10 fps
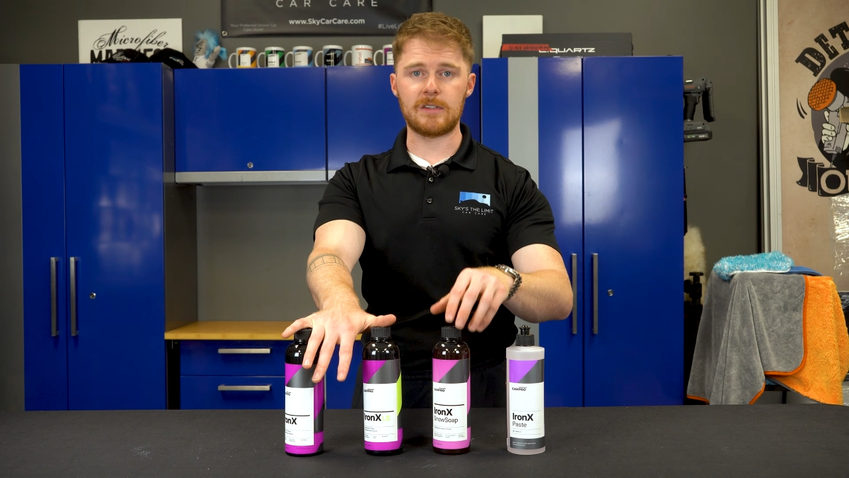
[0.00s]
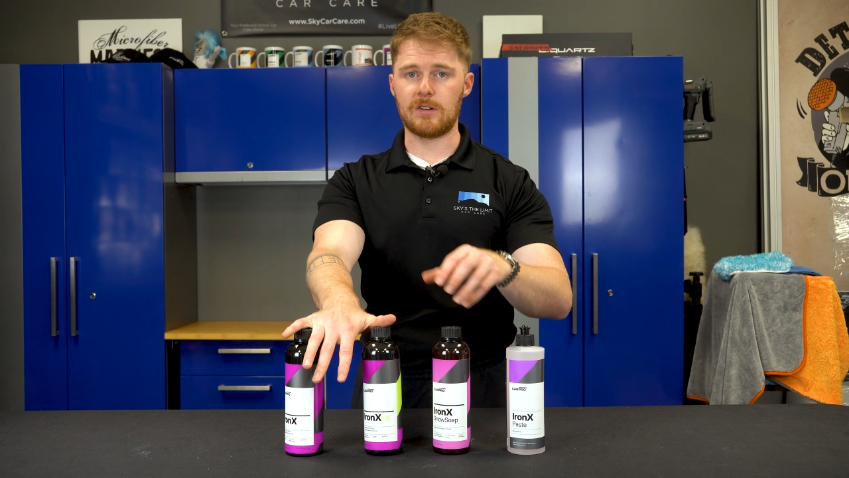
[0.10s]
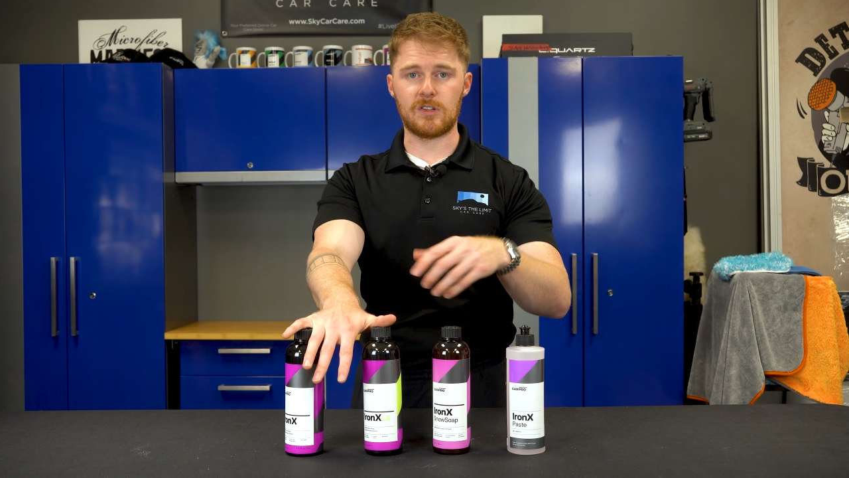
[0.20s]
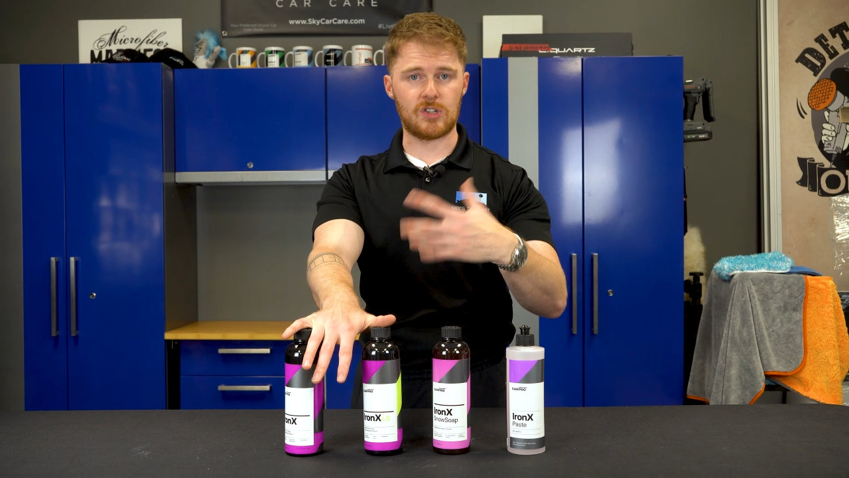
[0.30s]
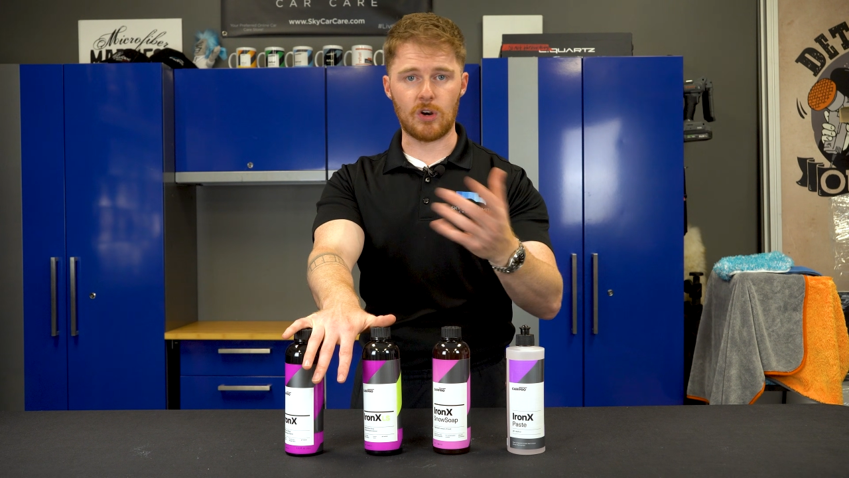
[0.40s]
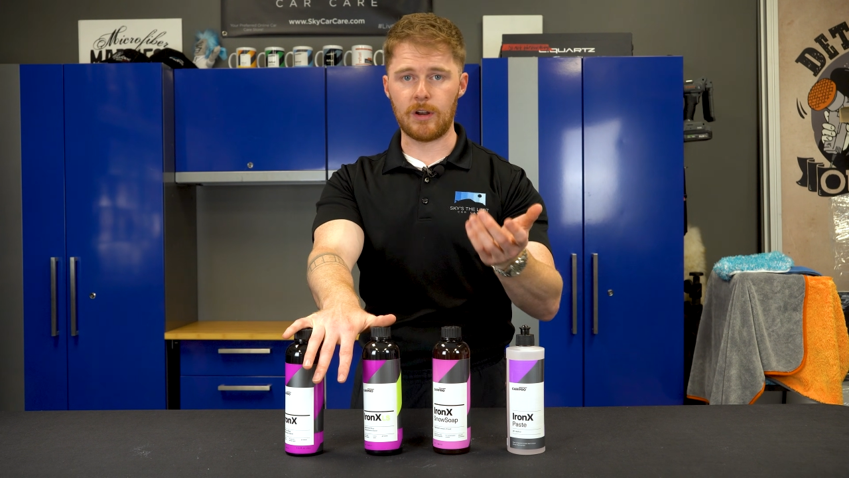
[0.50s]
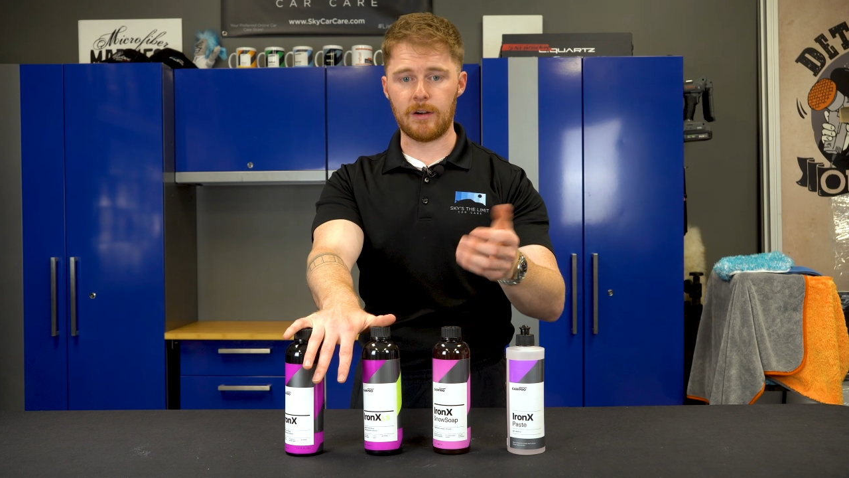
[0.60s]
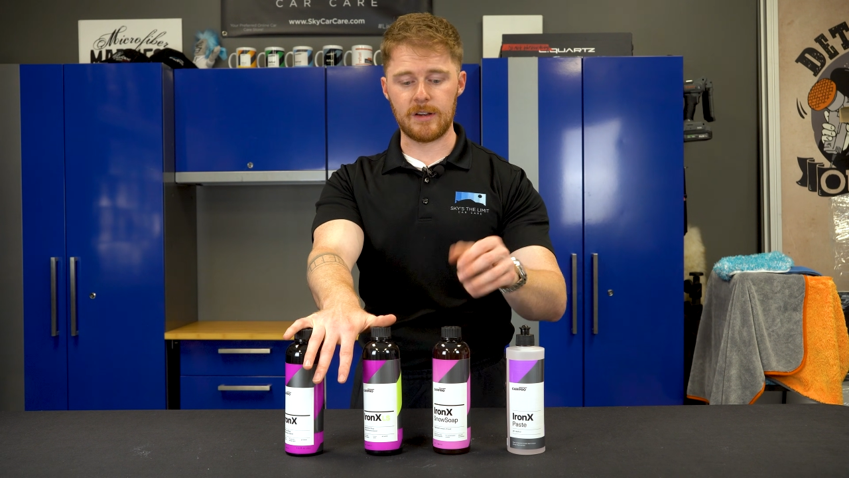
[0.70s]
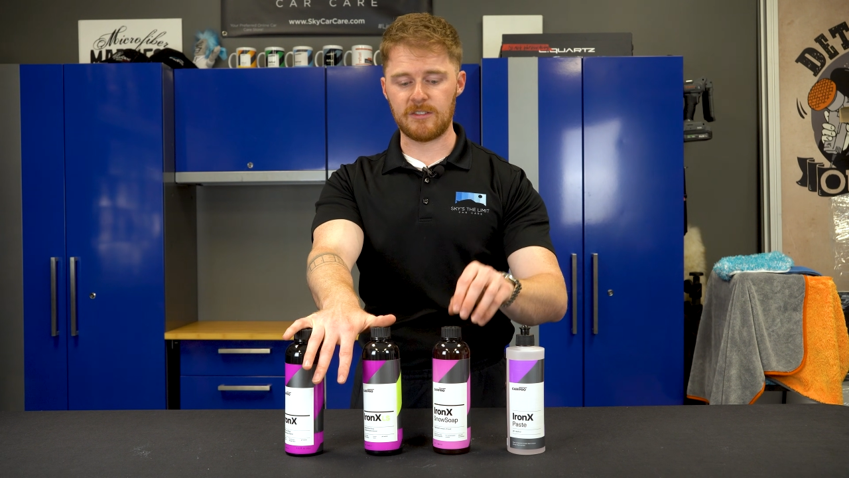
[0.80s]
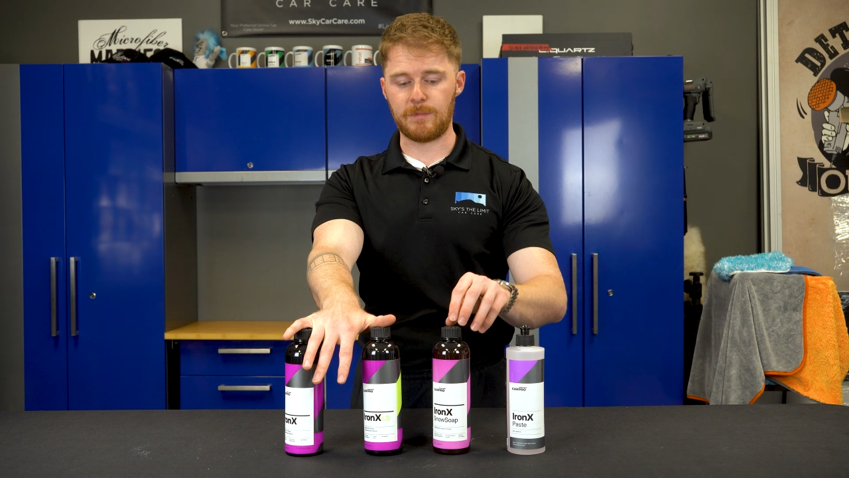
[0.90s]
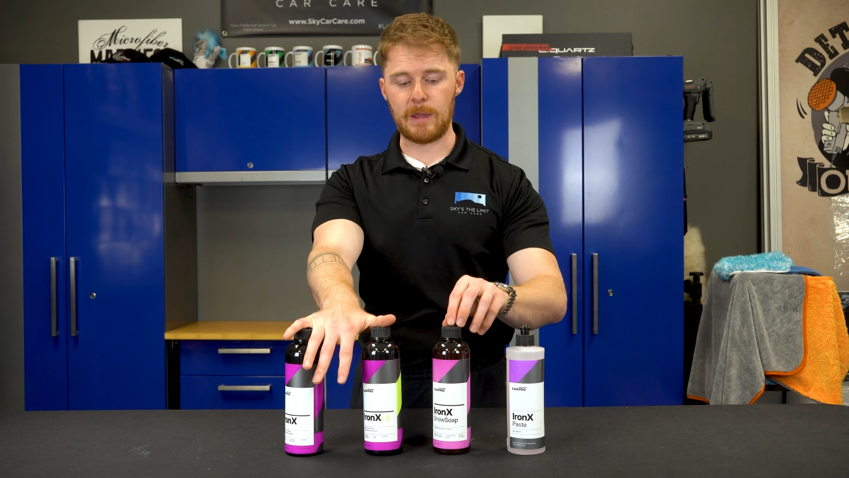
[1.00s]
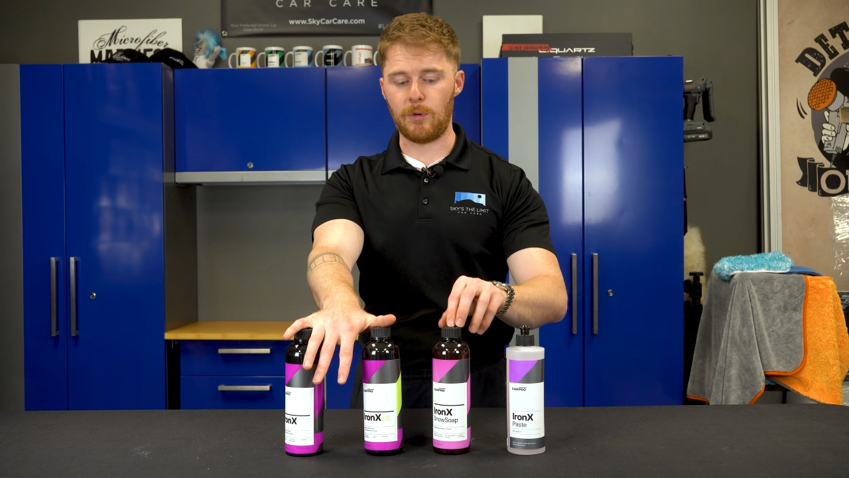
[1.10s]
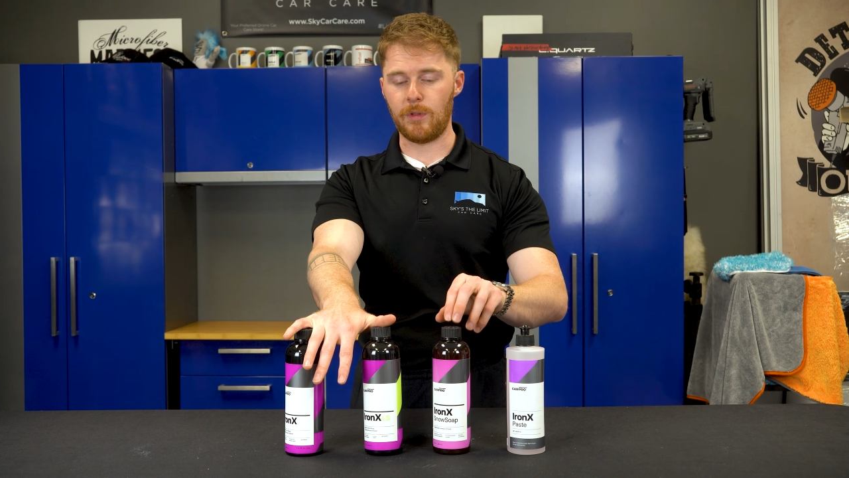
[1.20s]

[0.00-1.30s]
there's certain areas of people